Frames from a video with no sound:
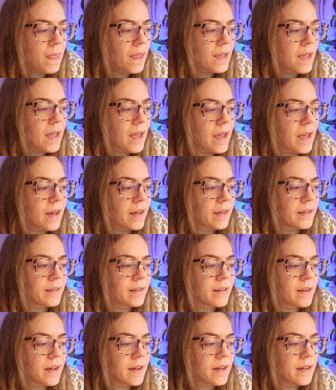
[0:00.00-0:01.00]
And
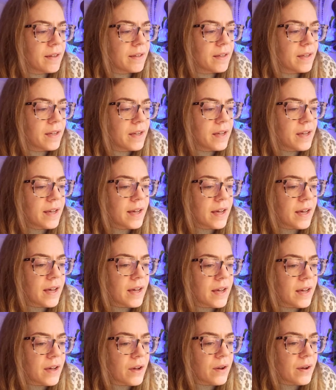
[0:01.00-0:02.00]

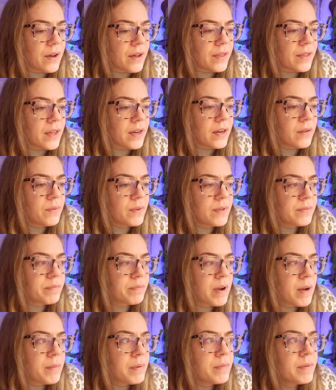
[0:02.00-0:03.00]
then it was
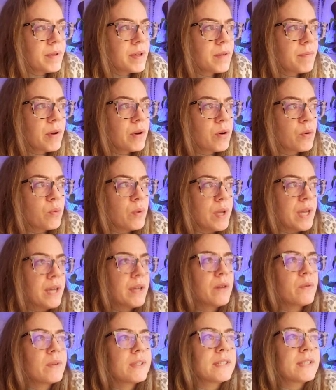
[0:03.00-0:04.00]
probably about a week
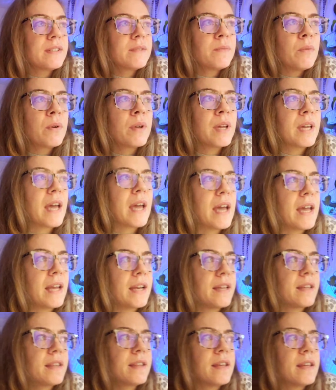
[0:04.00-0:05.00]
I wasn't smoking
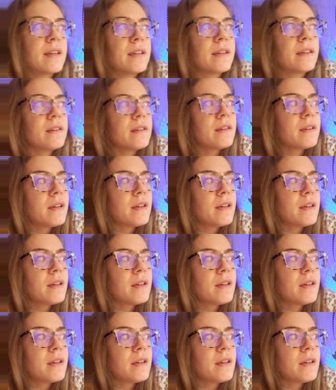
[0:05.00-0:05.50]
anything.